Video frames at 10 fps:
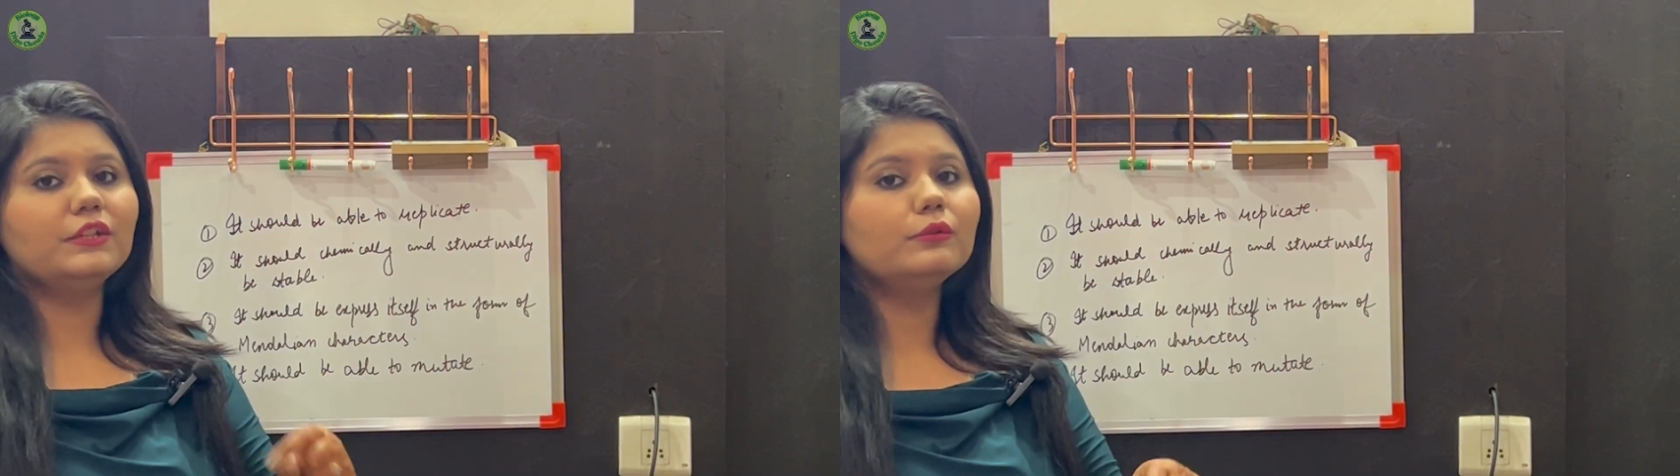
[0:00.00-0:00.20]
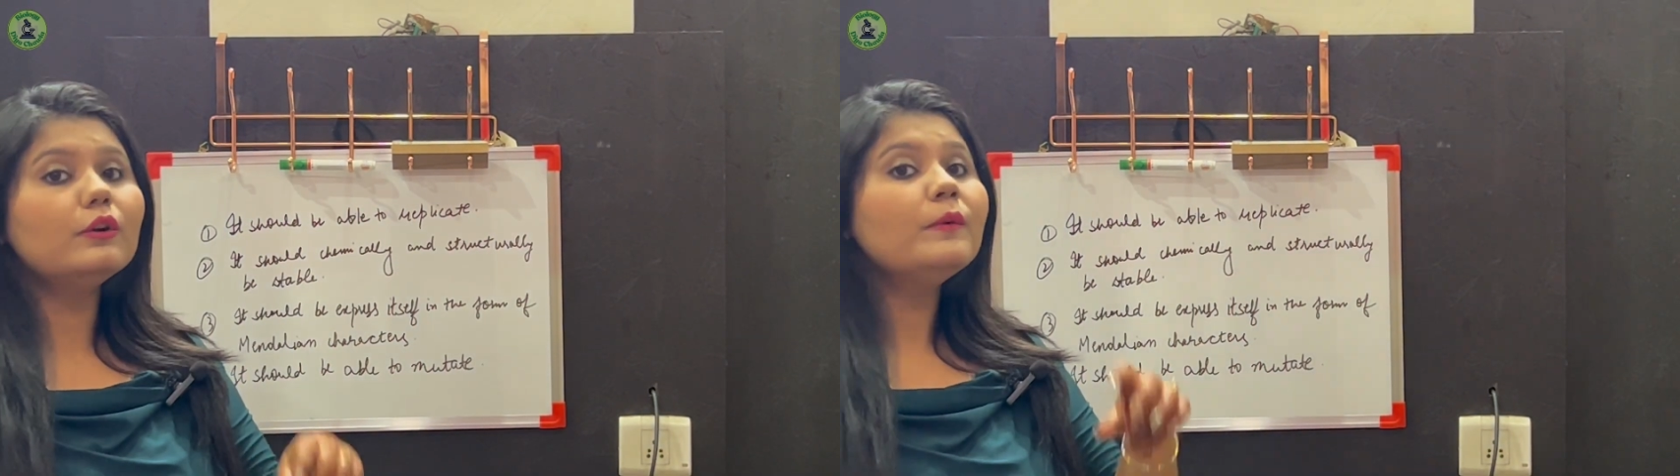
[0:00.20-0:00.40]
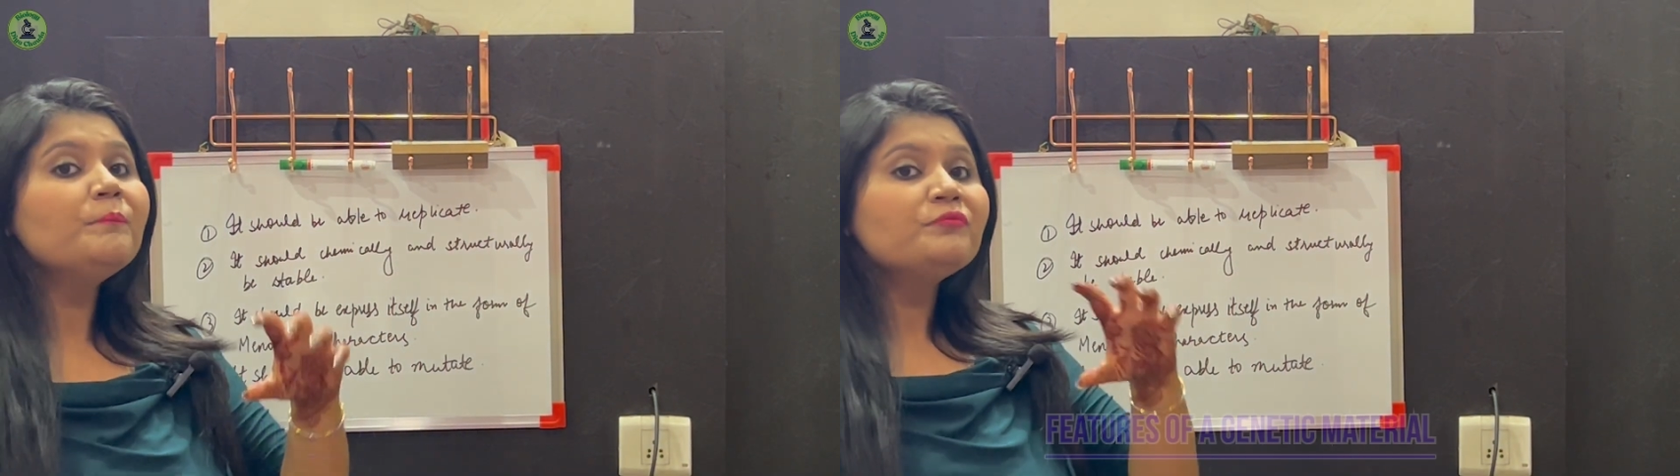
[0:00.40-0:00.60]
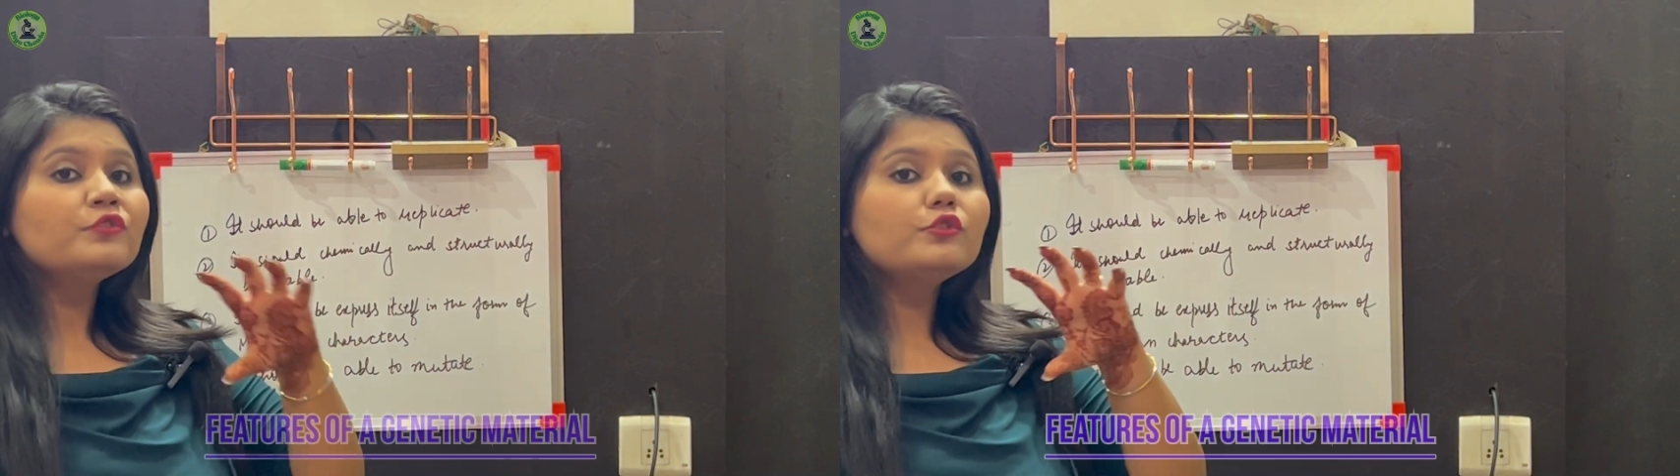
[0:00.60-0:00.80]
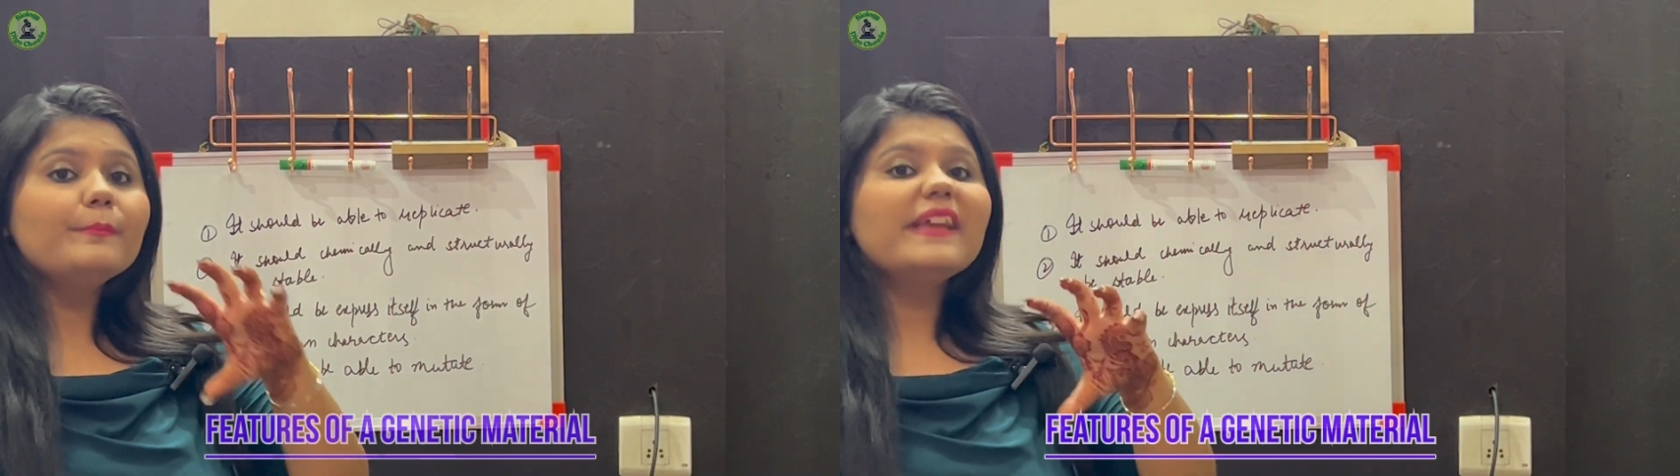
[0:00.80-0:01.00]

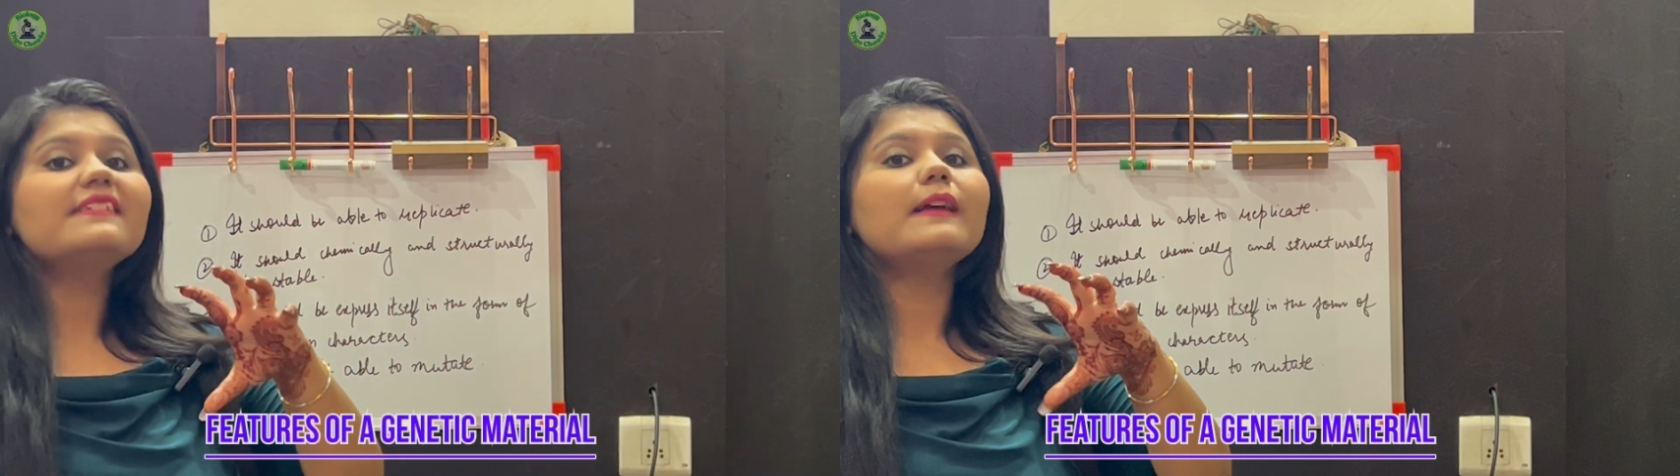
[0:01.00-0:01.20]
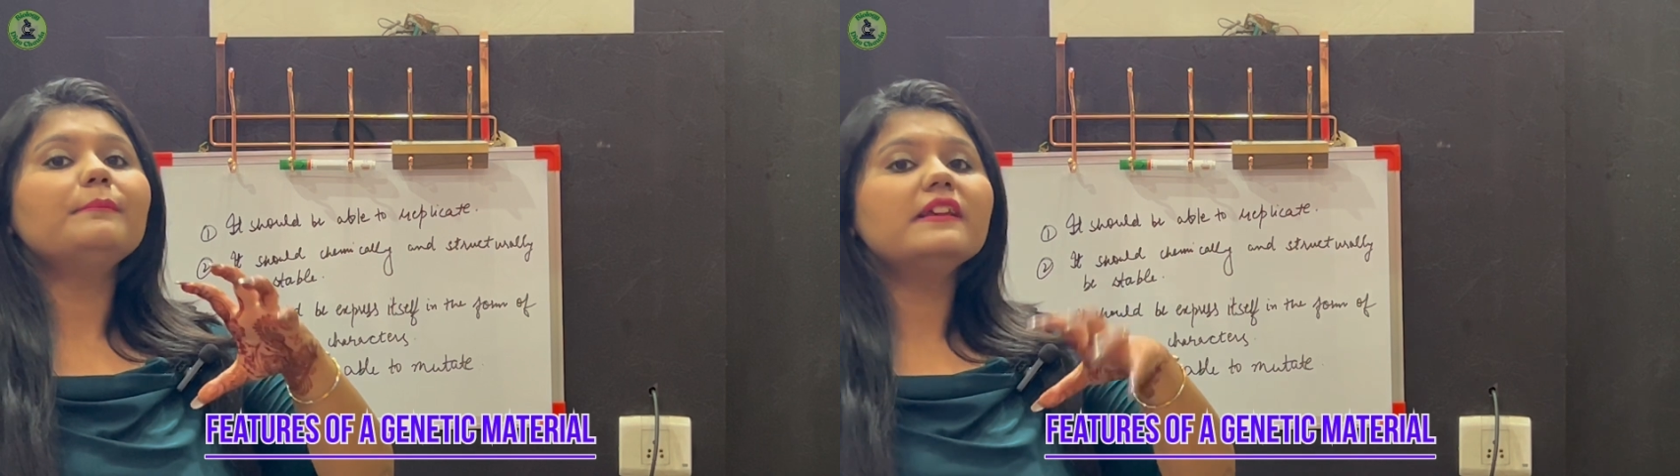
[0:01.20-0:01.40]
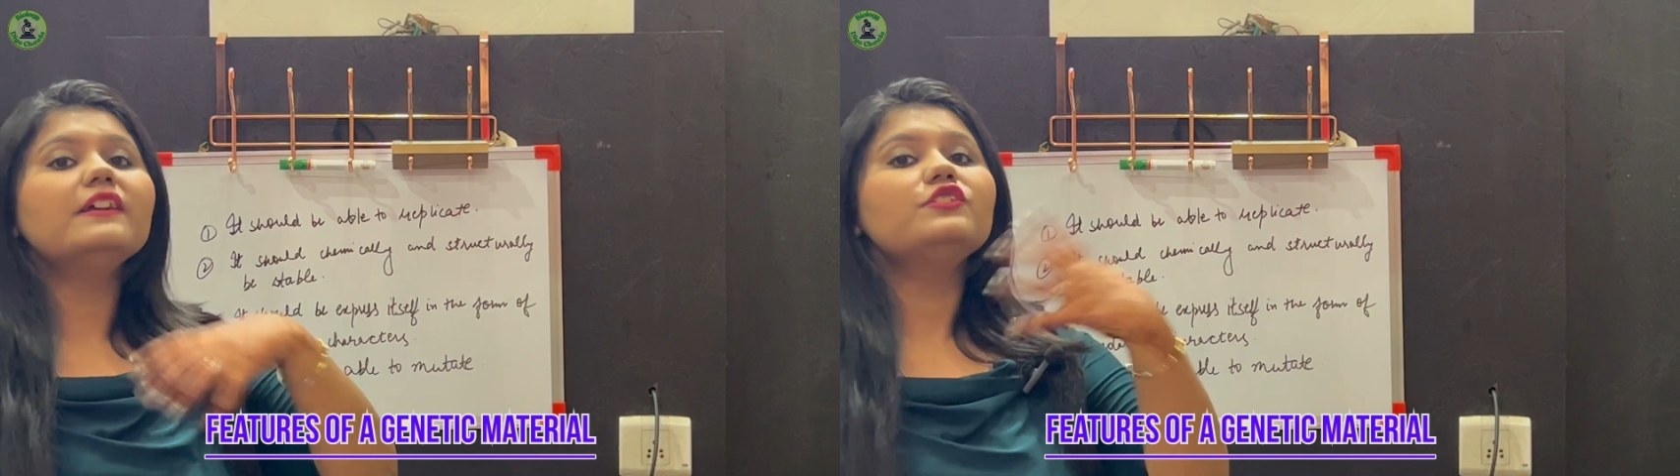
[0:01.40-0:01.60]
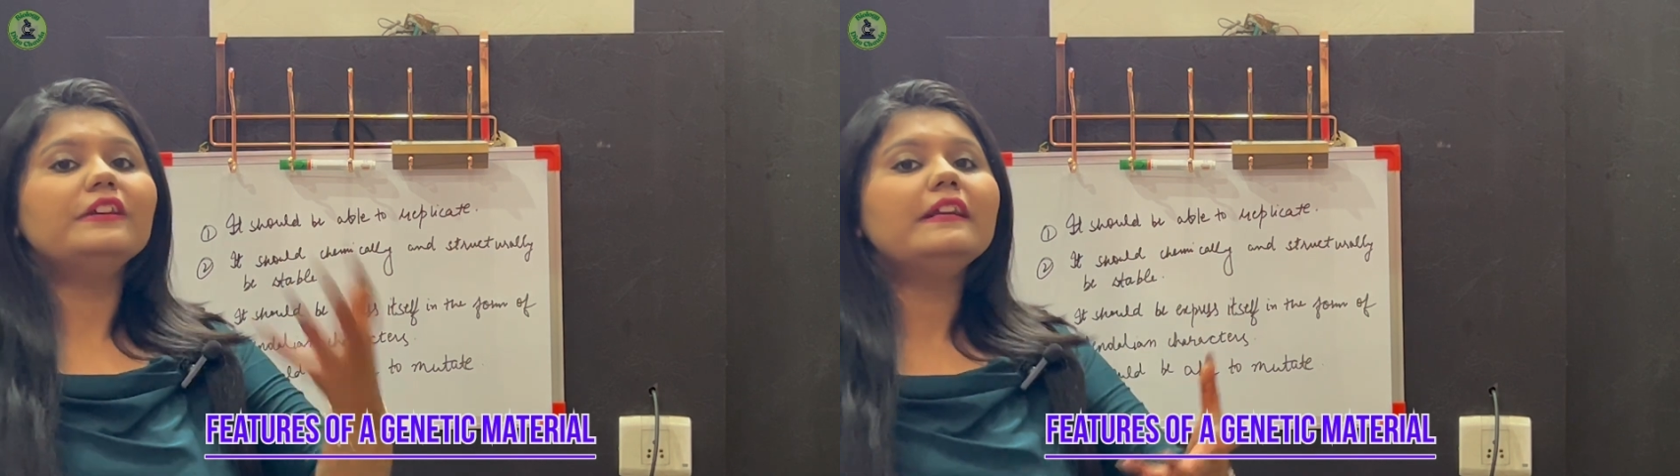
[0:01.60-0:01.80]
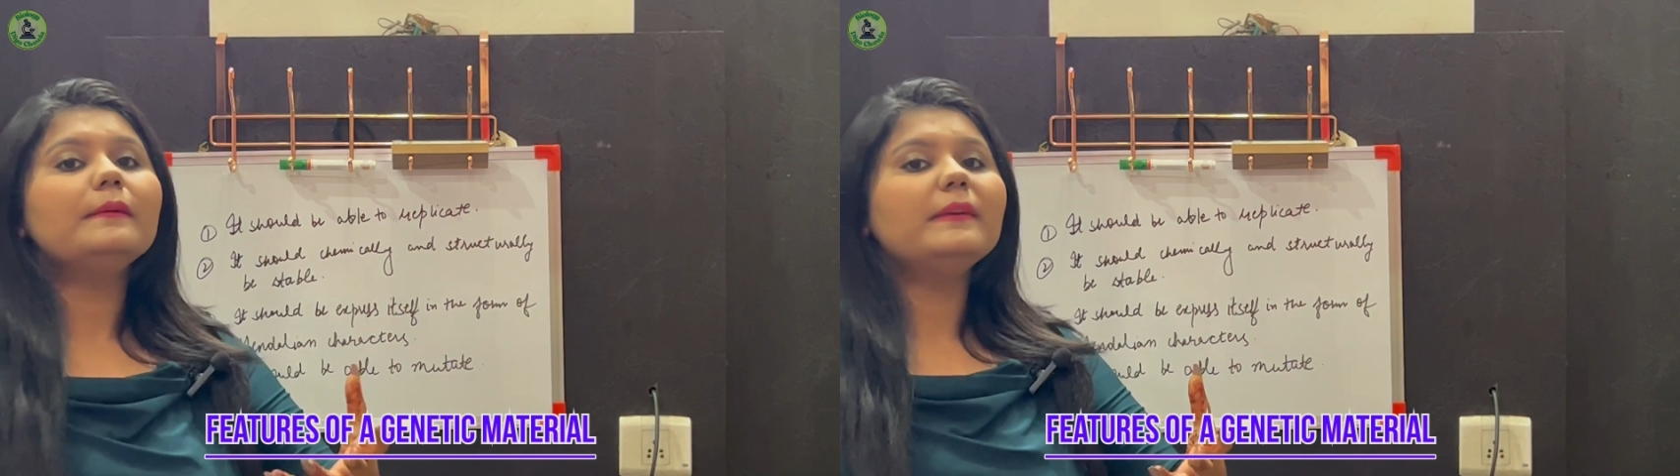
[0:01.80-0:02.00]
to make something a
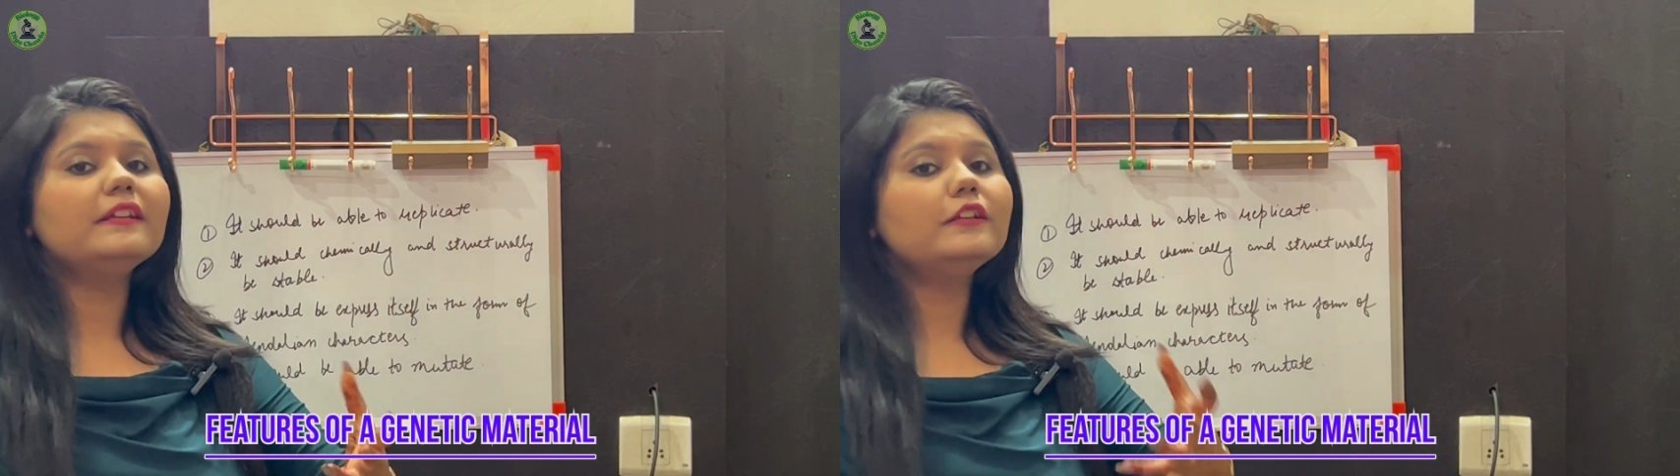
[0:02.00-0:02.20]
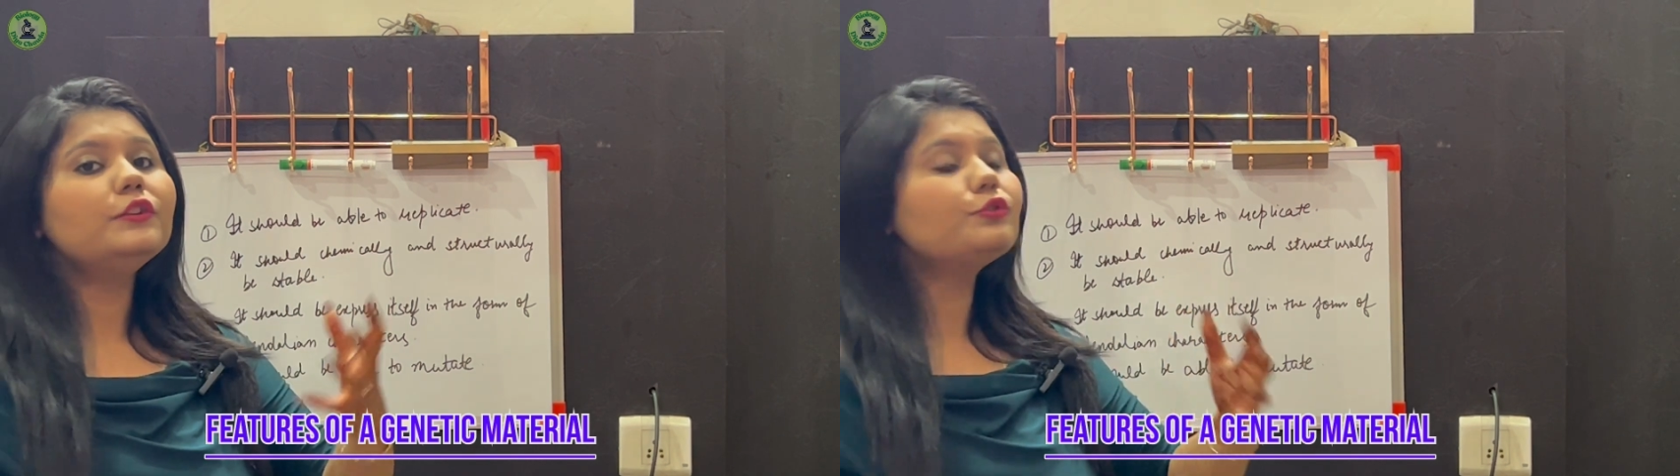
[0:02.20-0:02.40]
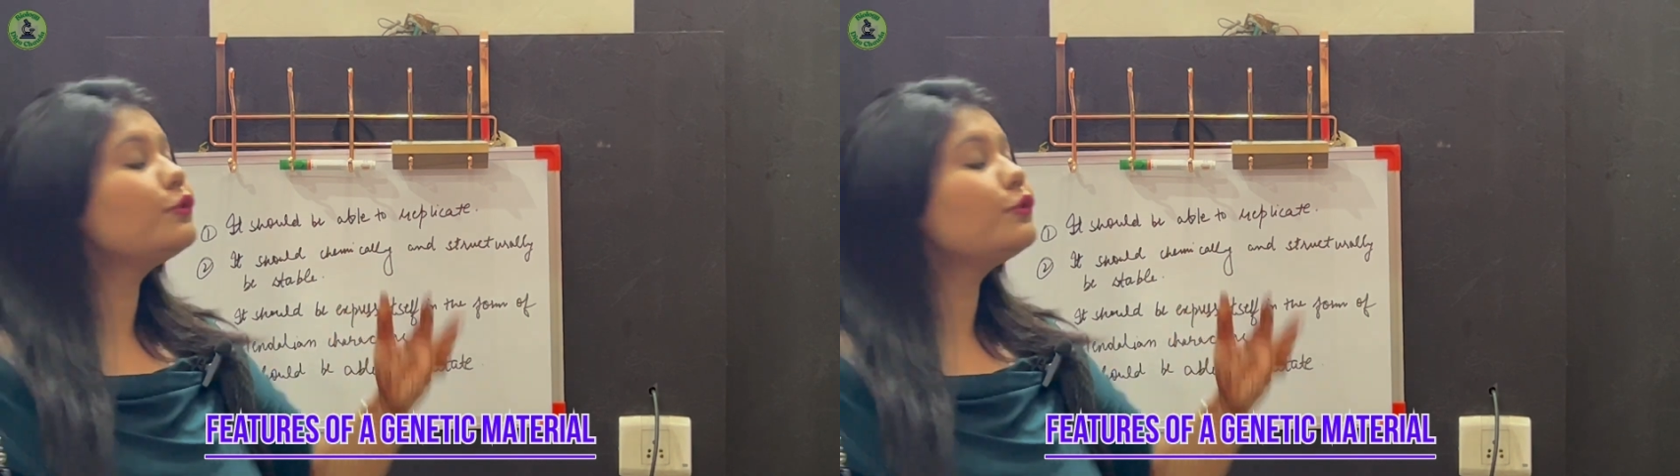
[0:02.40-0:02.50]
genetic material, you